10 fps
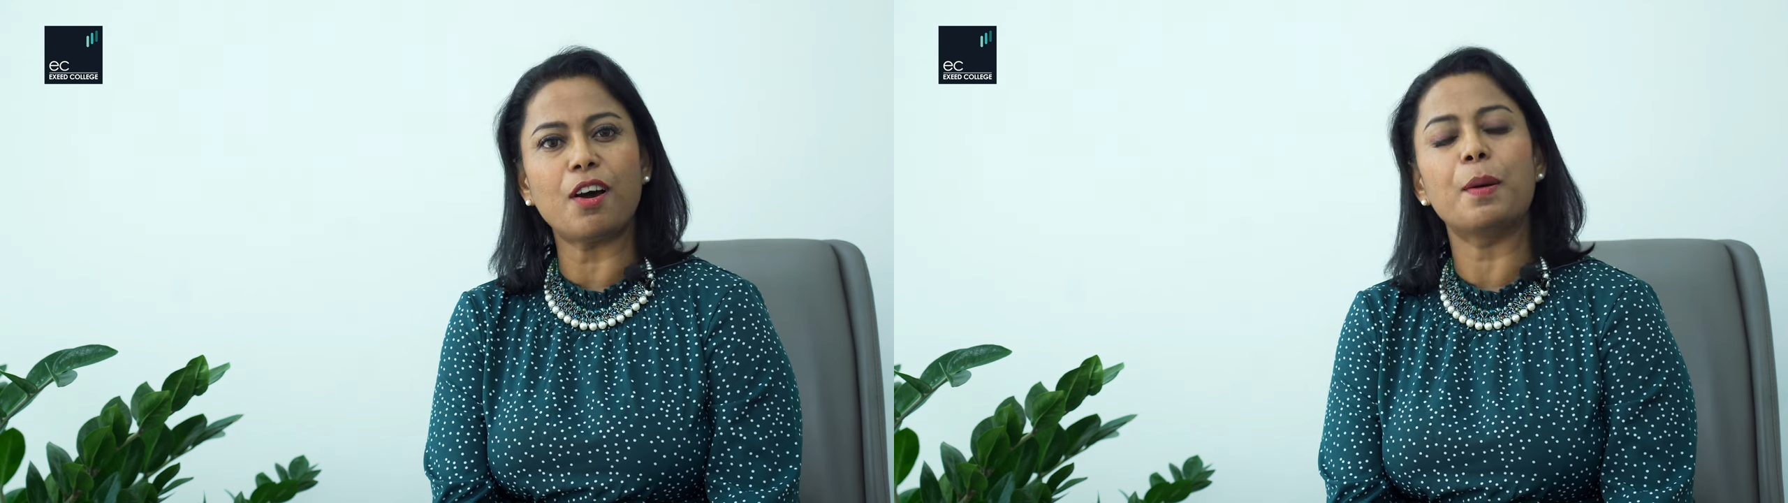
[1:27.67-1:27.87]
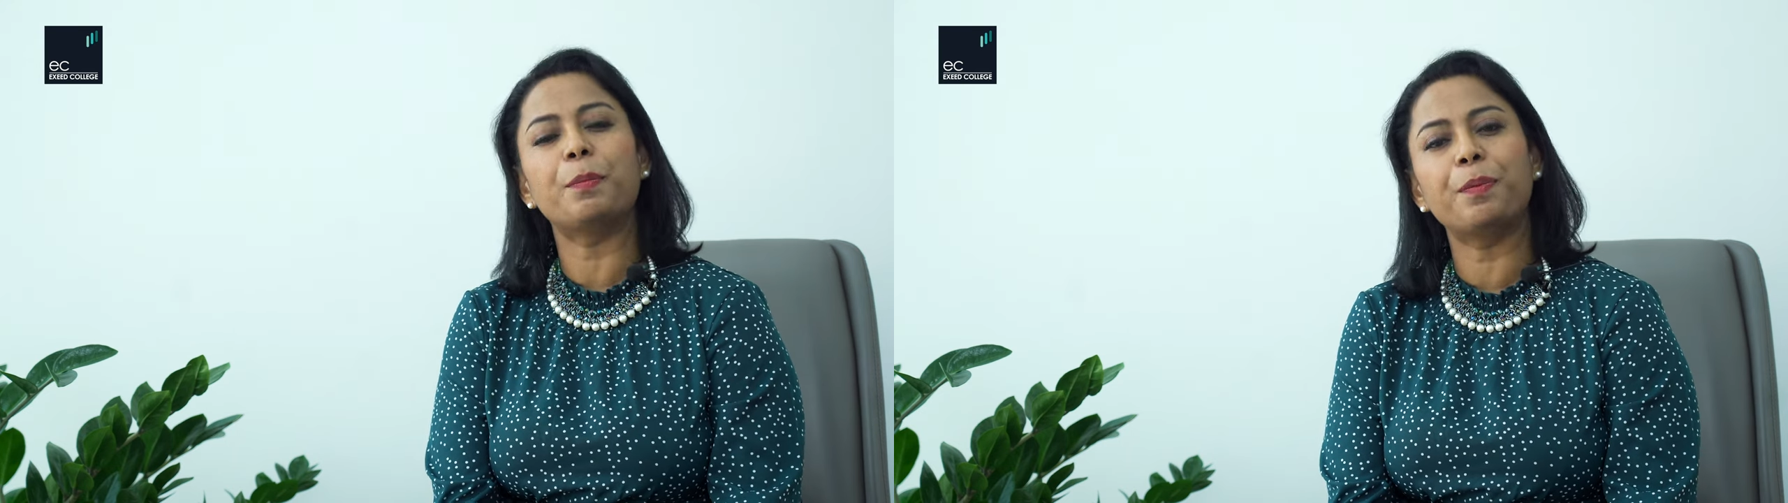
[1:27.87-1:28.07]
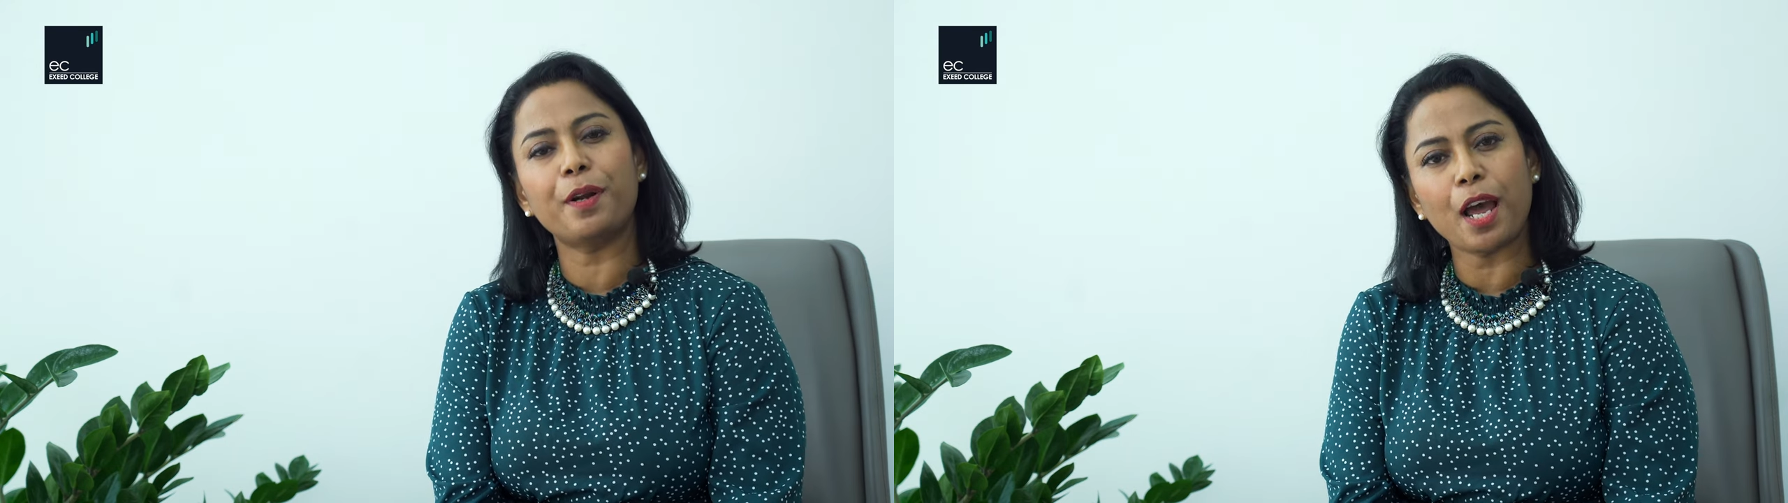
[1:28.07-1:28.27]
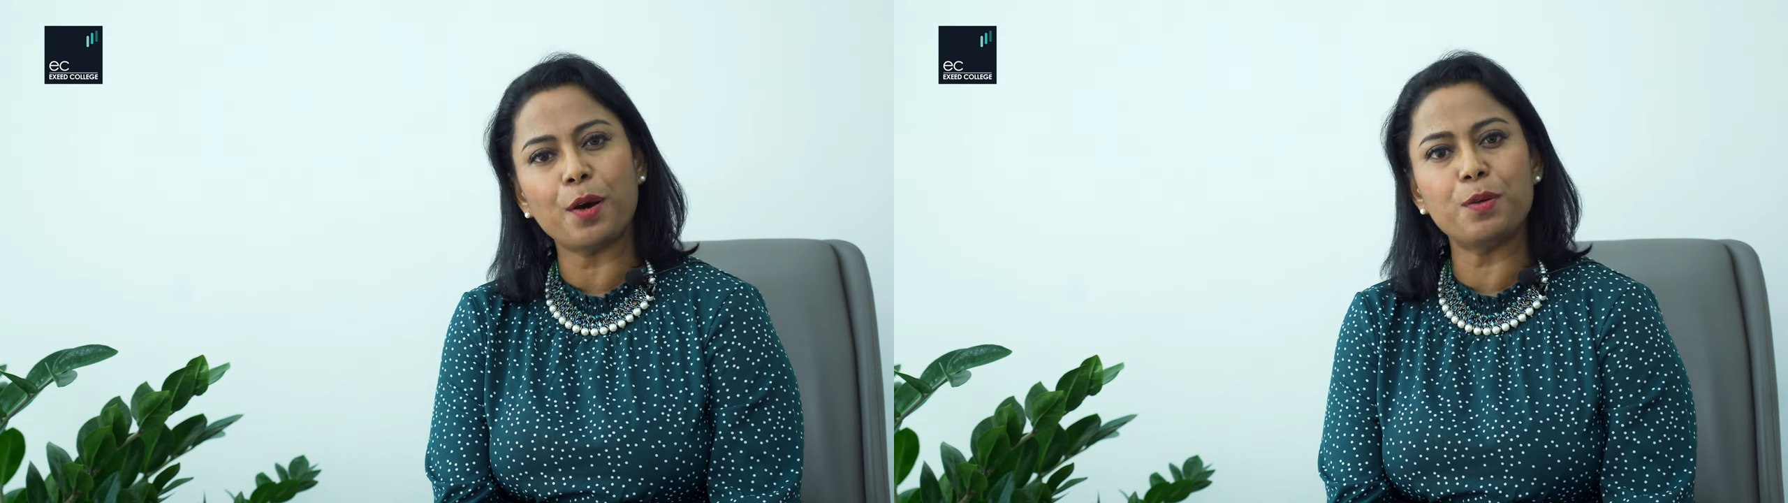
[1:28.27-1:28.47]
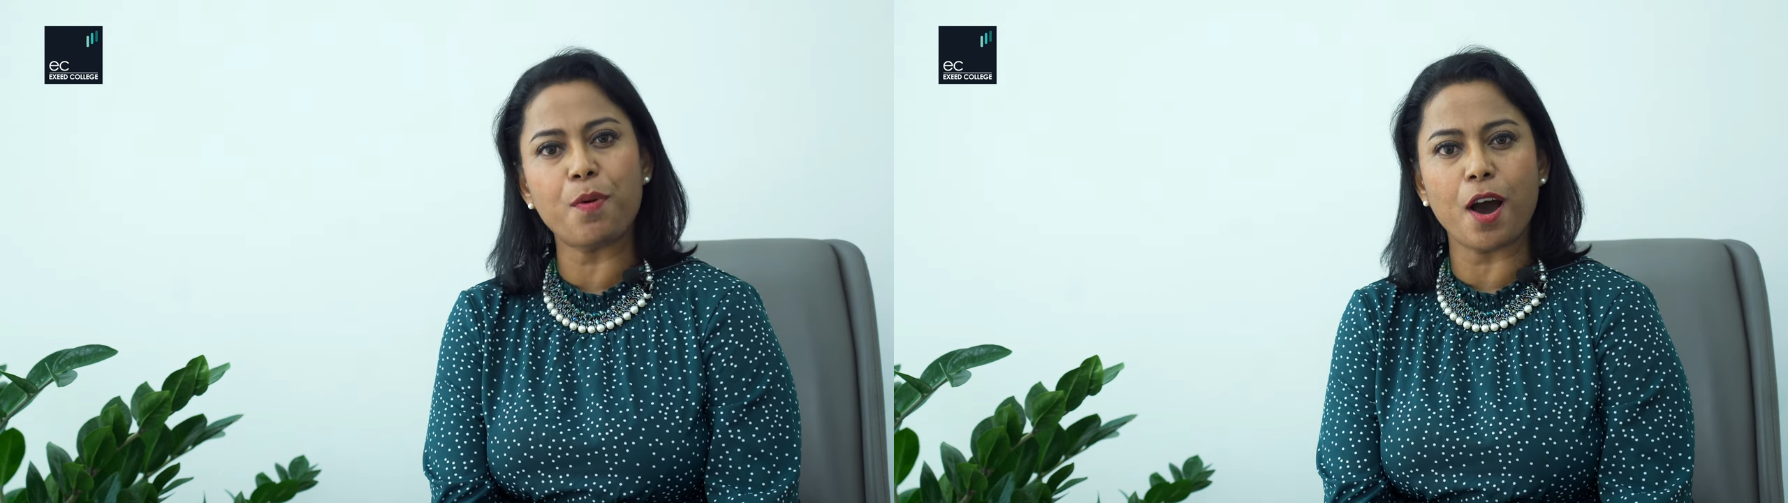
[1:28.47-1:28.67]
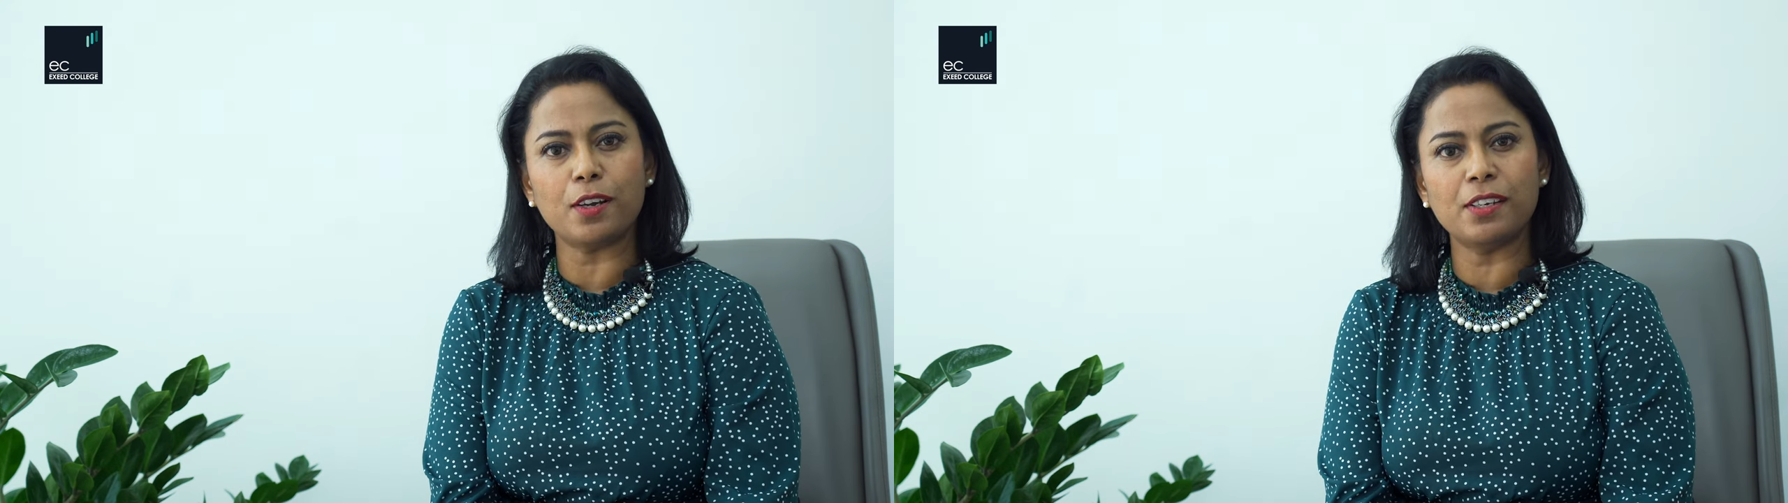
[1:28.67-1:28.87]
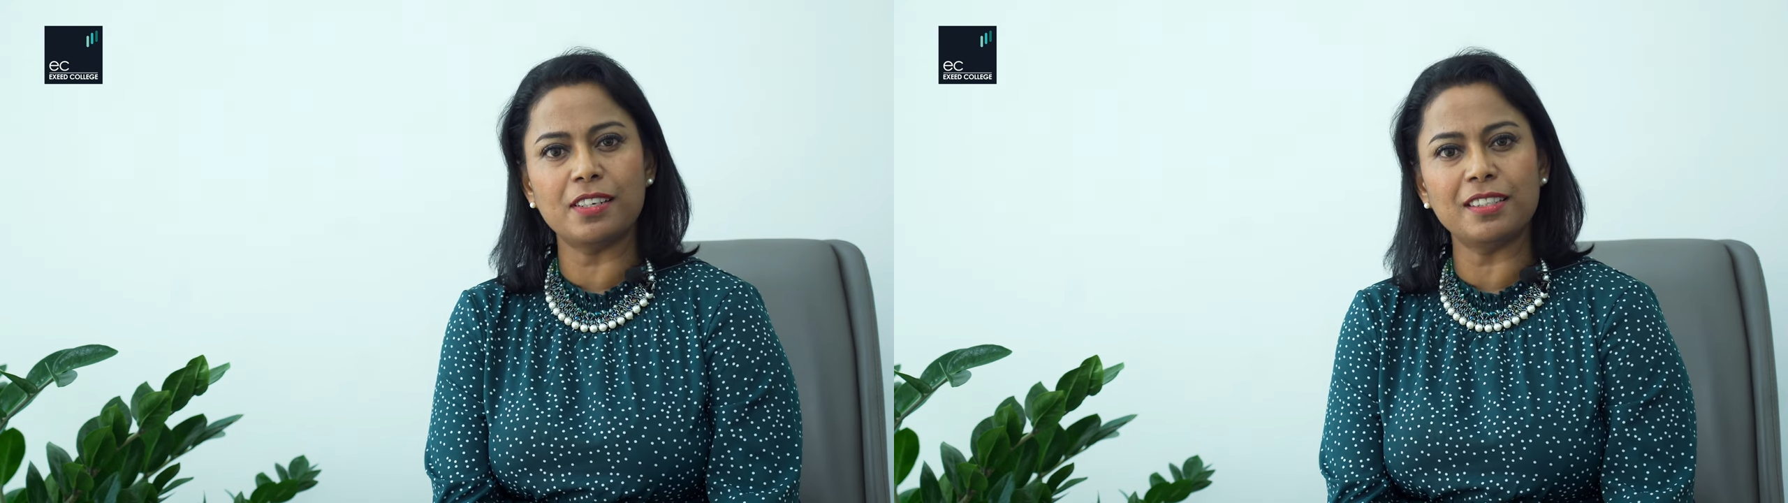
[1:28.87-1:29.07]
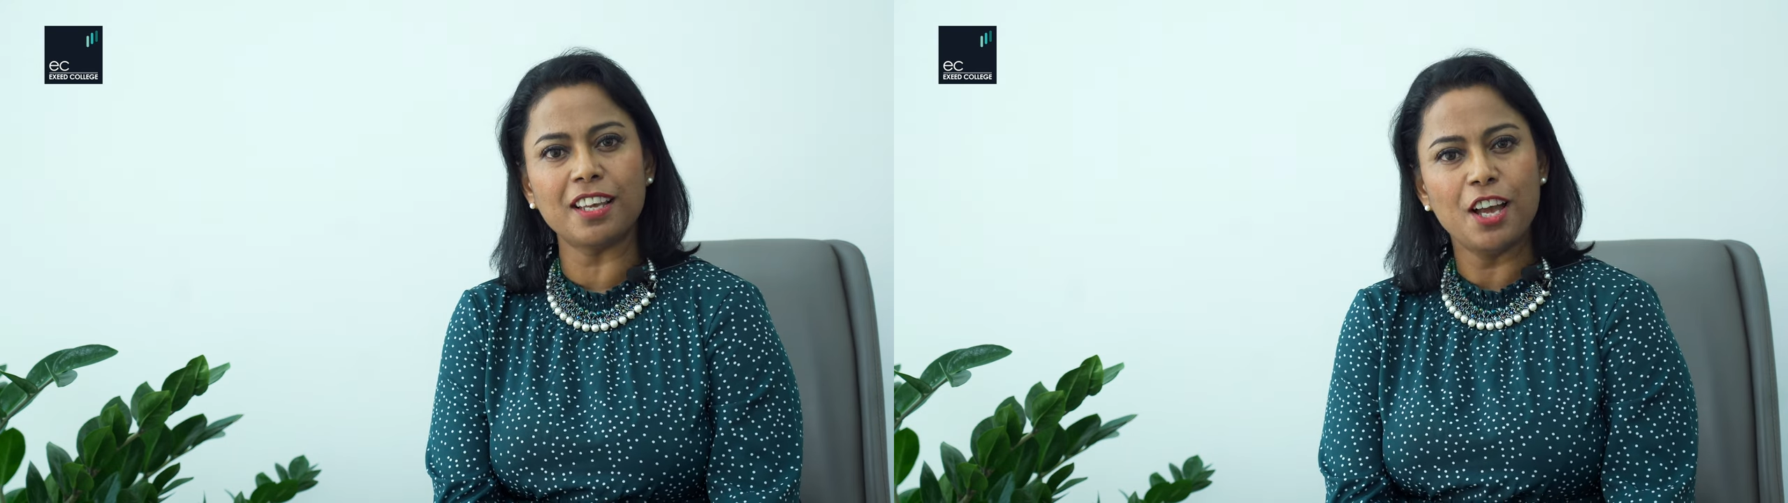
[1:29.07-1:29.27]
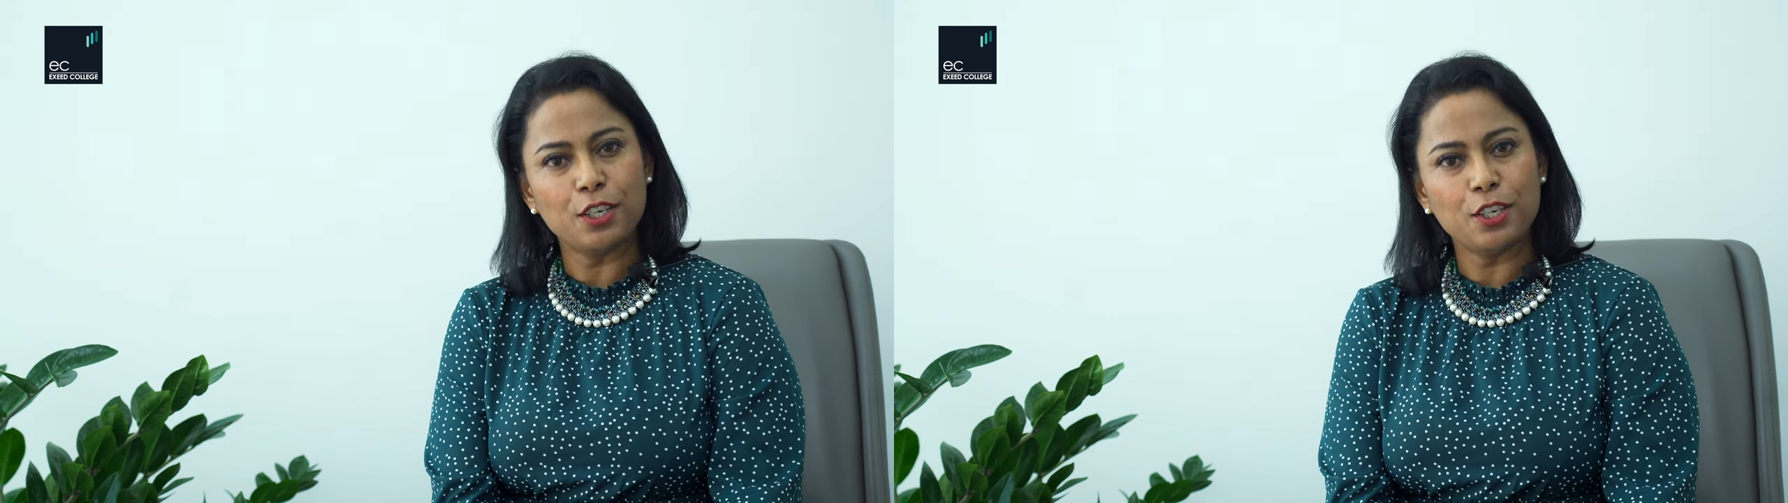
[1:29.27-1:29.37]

are proud partners